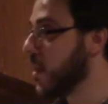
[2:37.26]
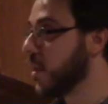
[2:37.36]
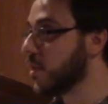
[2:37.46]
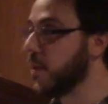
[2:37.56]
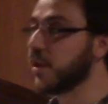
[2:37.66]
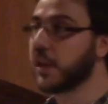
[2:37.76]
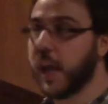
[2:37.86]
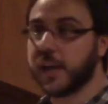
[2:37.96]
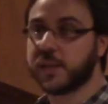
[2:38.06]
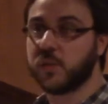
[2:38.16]

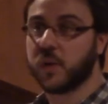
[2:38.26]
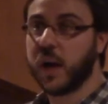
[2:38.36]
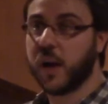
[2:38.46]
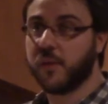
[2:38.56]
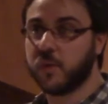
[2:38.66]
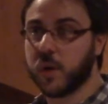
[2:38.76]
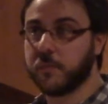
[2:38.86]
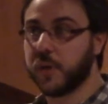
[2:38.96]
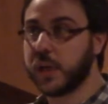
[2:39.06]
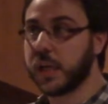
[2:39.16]
spiritualize it, or whatever you want
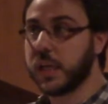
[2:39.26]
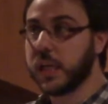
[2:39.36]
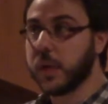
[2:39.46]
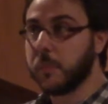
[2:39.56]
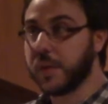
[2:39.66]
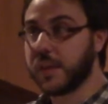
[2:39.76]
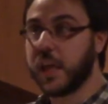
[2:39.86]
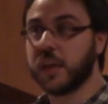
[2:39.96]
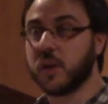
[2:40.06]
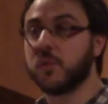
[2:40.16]
to put it, but
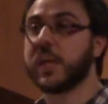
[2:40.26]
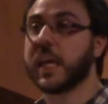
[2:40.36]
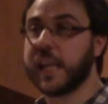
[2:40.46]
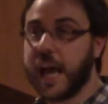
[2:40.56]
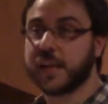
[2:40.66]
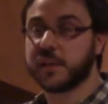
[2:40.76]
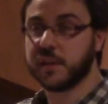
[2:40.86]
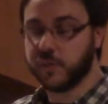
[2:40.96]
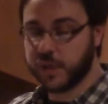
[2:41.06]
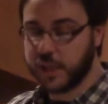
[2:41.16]
they don't take it as
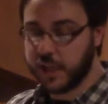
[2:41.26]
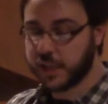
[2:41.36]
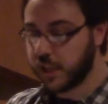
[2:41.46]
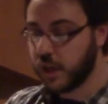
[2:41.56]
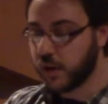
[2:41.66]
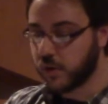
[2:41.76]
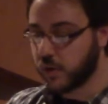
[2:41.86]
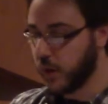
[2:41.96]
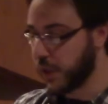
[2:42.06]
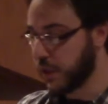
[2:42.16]
literally as the young earth
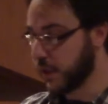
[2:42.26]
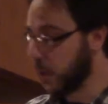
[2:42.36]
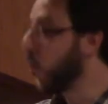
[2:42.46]
creationists. And